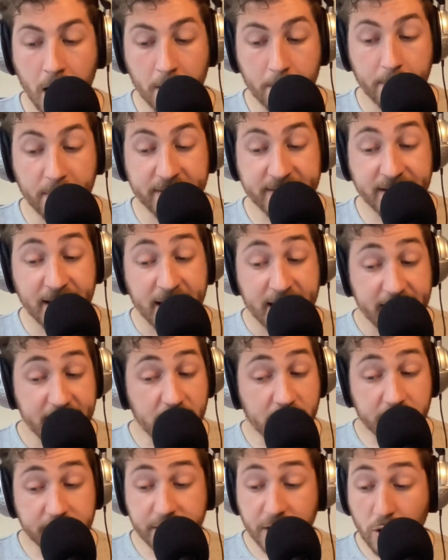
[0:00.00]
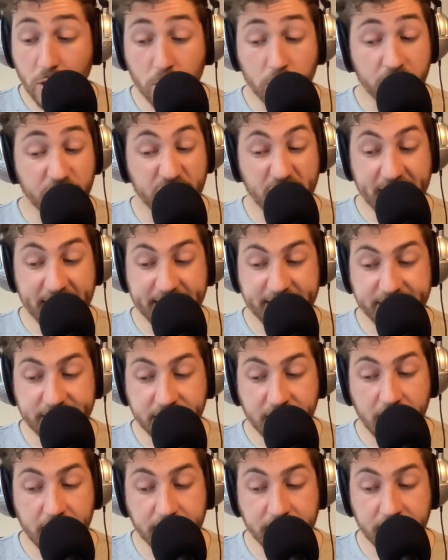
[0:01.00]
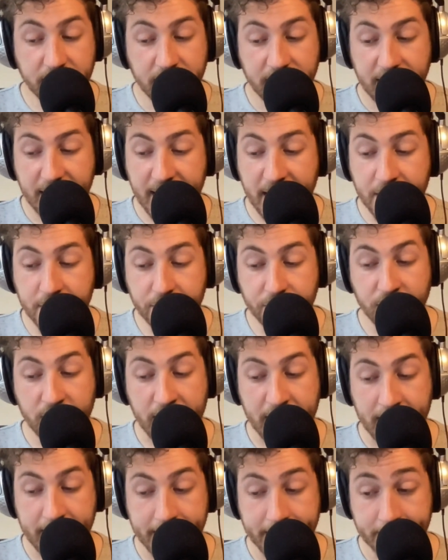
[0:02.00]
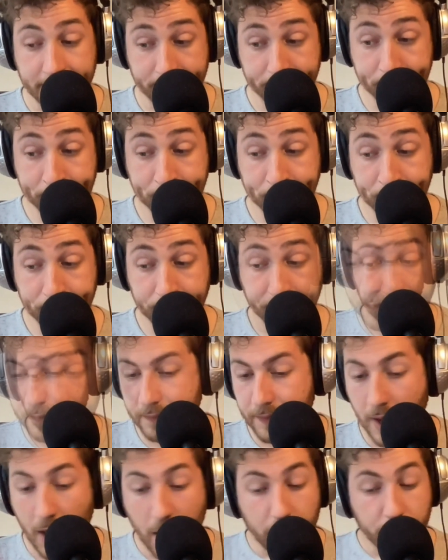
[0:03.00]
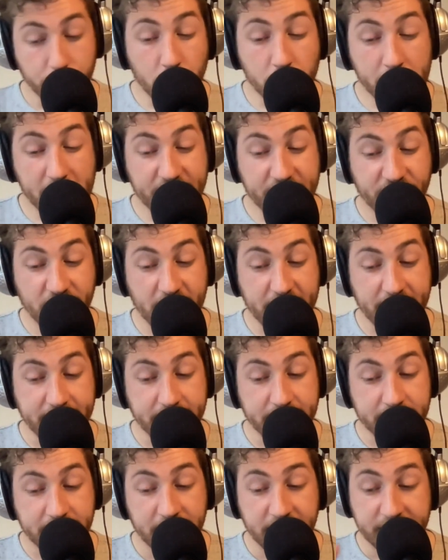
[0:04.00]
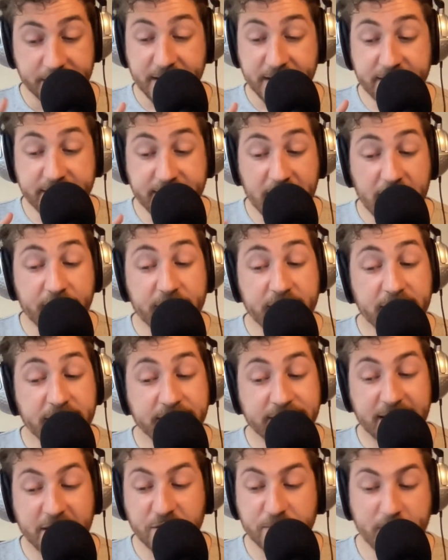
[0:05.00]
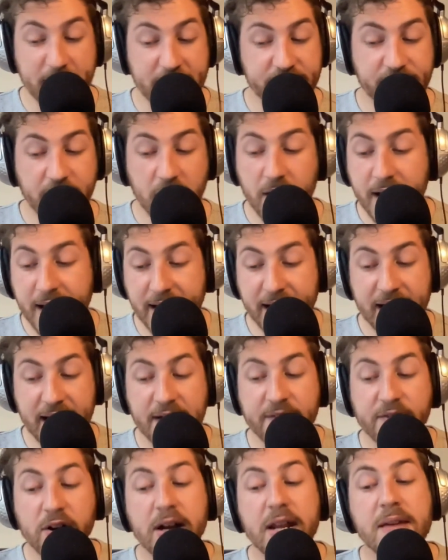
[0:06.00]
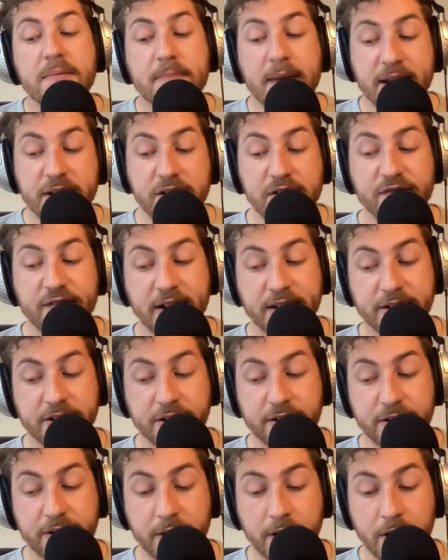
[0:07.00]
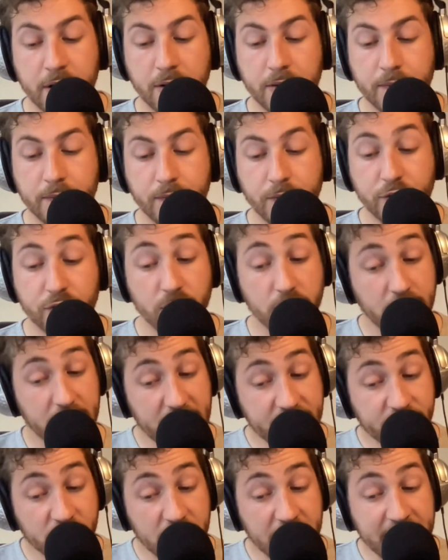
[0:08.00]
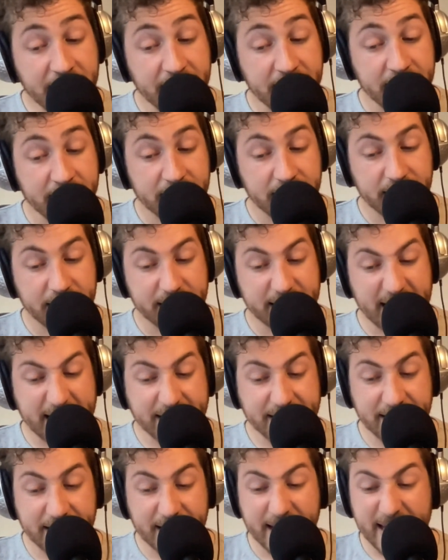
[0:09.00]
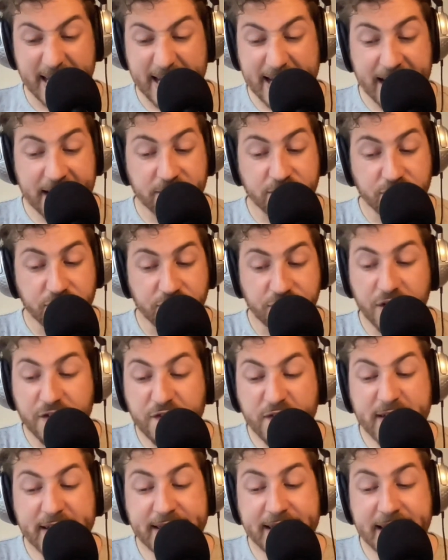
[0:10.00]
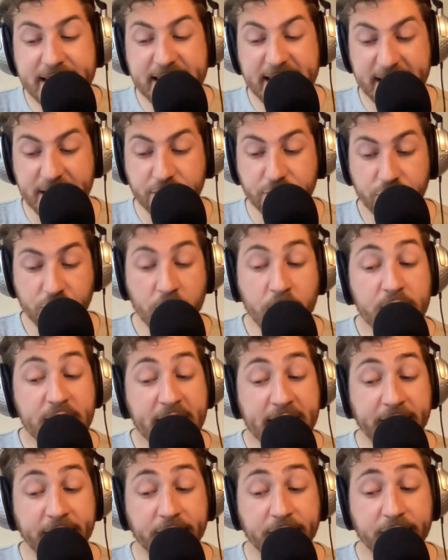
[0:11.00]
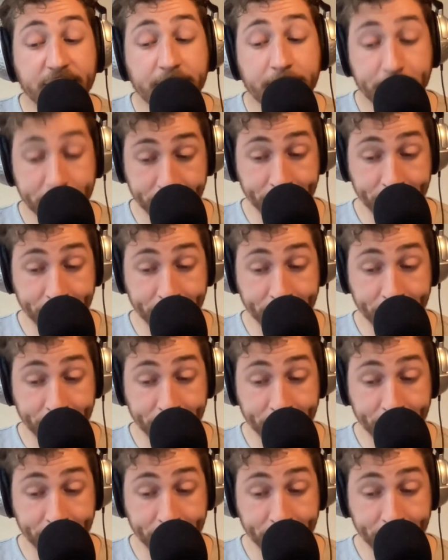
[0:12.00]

But here the whole thing is cut and dried. No, my friend, this evidence has been very cleverly manufactured. So cleverly that it has defeated its own ends.